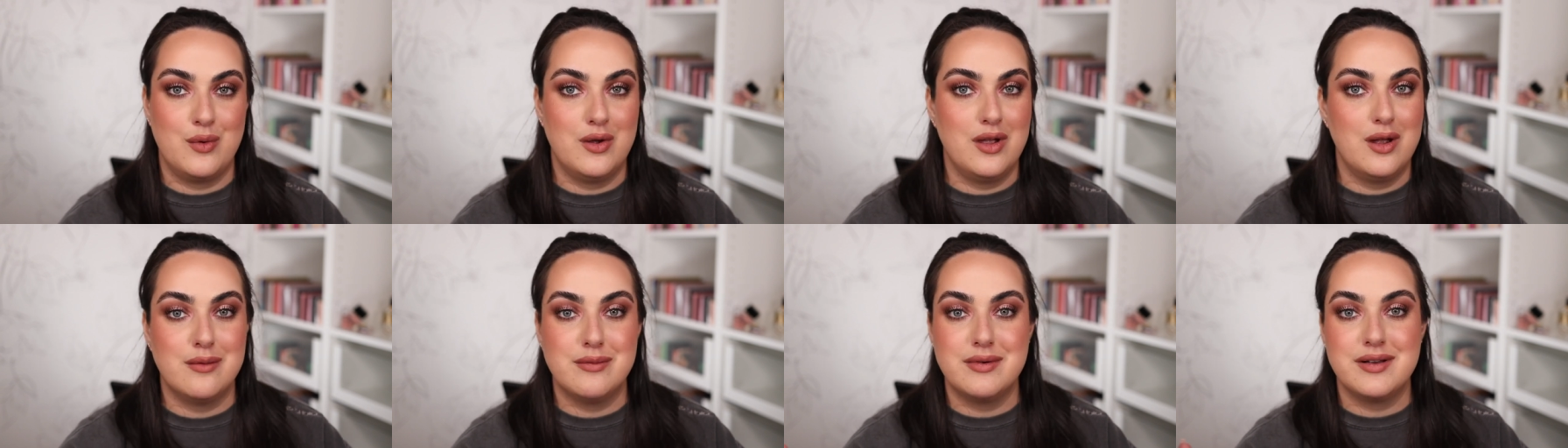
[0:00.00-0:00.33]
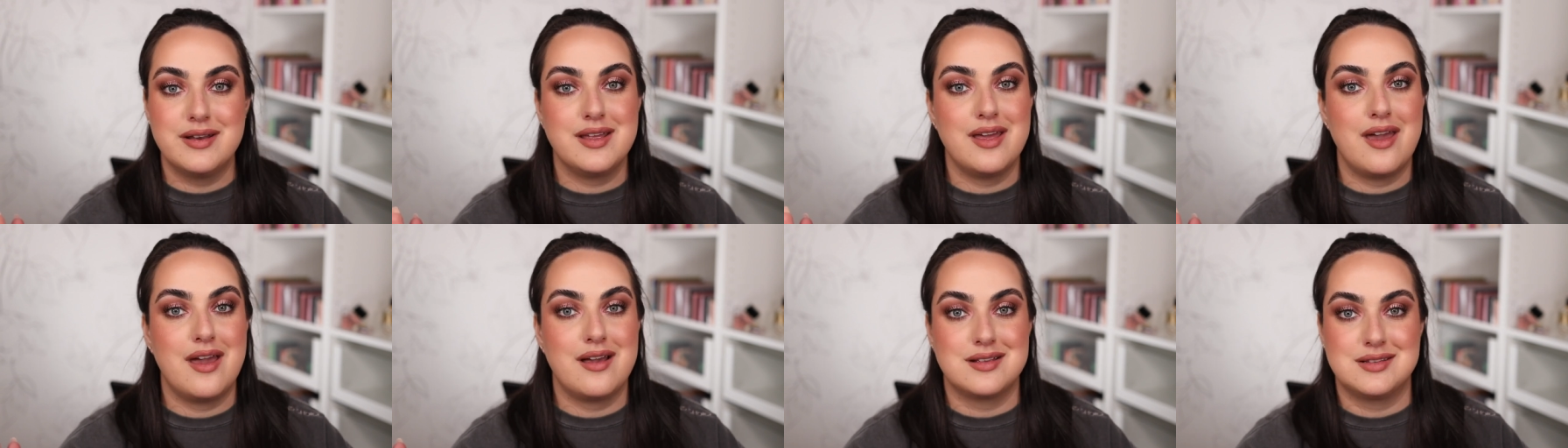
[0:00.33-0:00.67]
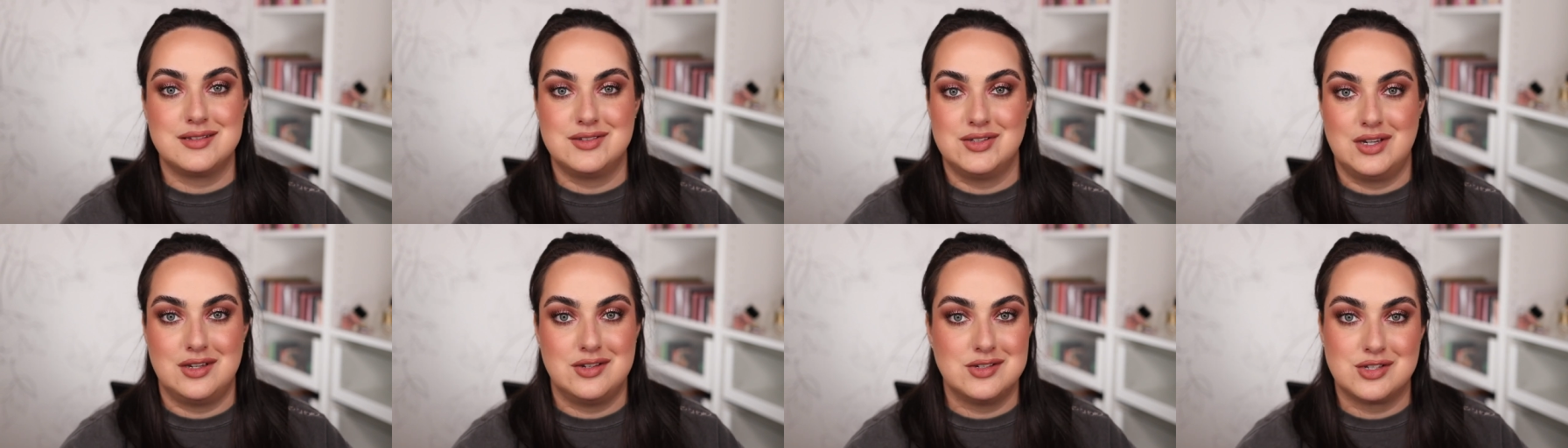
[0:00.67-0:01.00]
We already
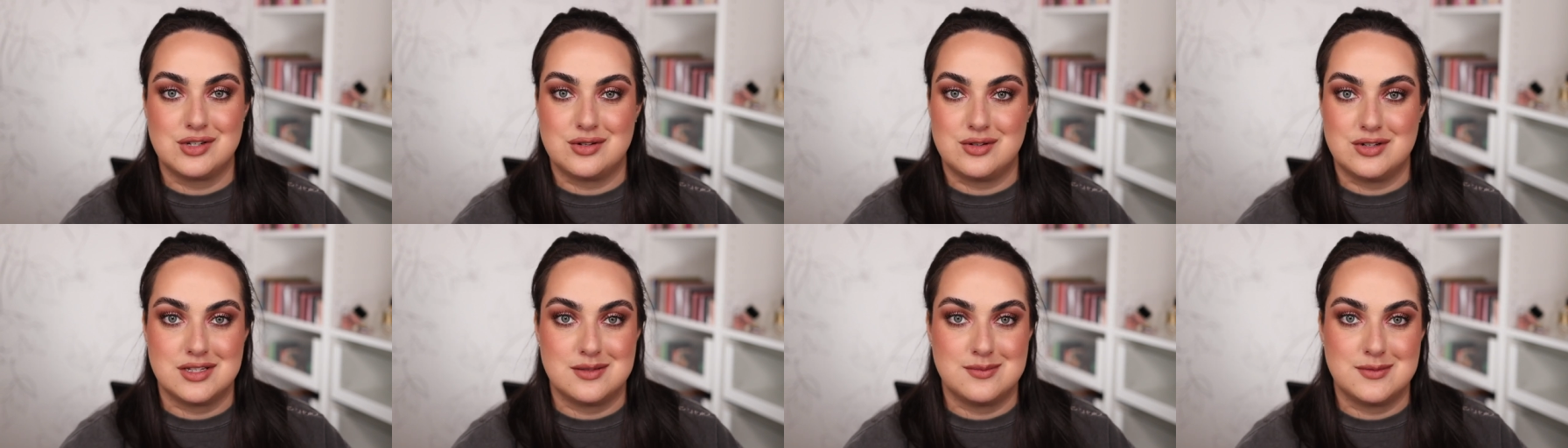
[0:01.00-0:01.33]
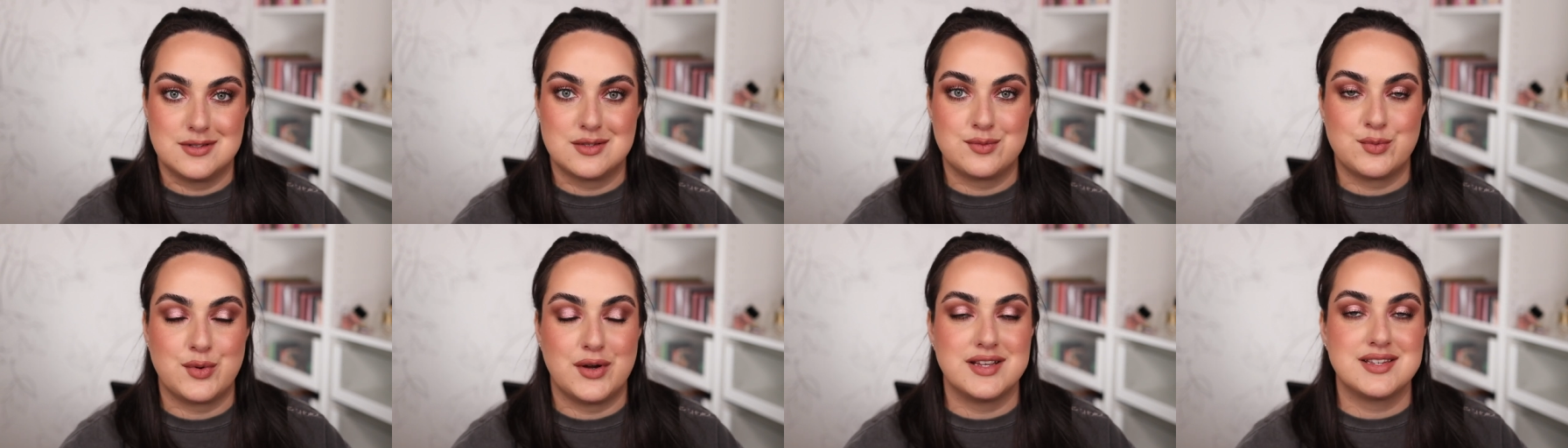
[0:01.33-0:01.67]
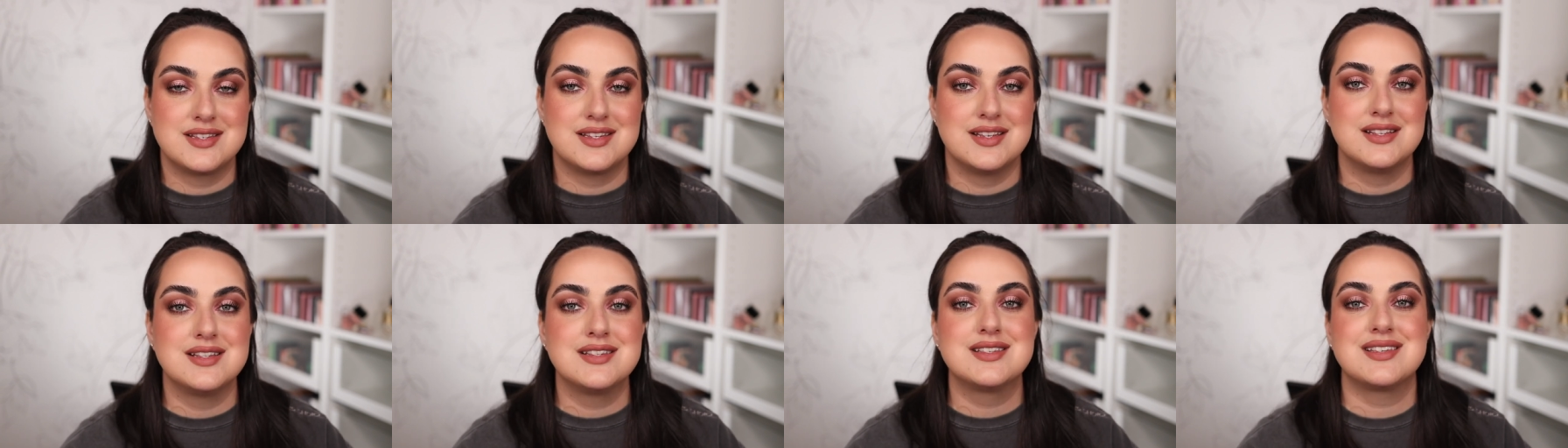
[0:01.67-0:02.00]
exchanged Christmas
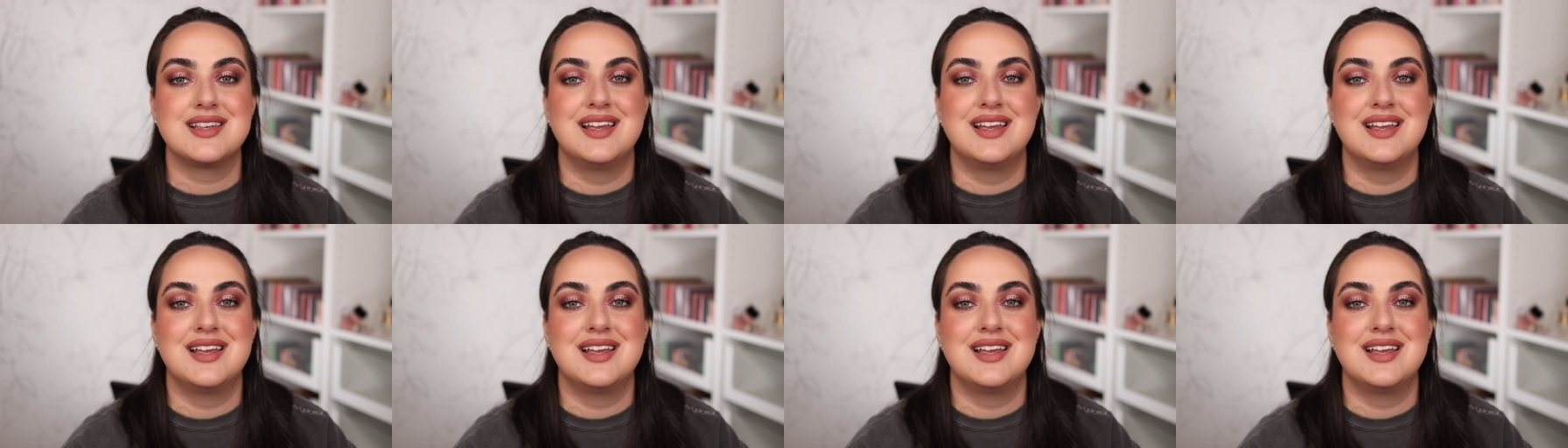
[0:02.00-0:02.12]
presents.